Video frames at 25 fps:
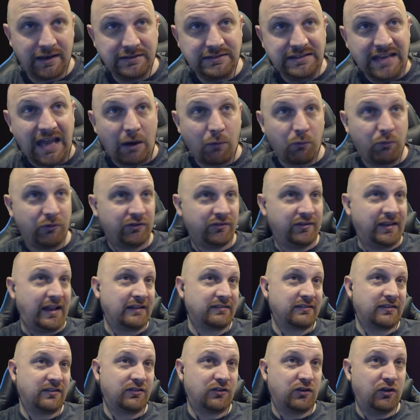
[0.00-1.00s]
not with
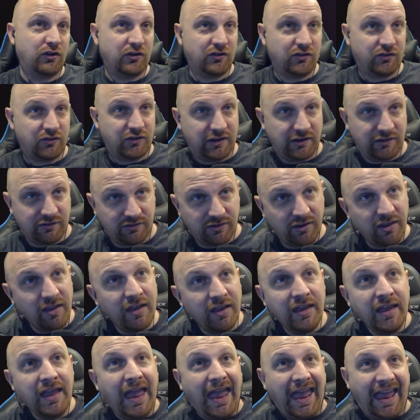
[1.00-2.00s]
stats as good as this,
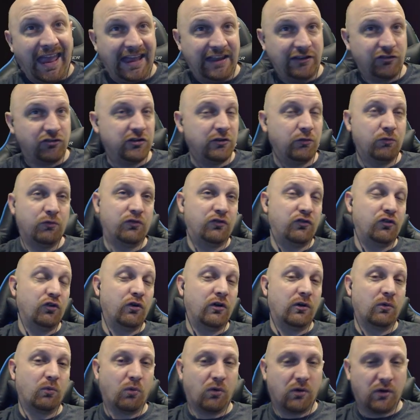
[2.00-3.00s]
and she was
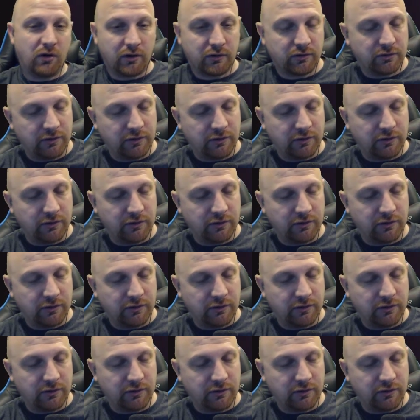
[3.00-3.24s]
doing work.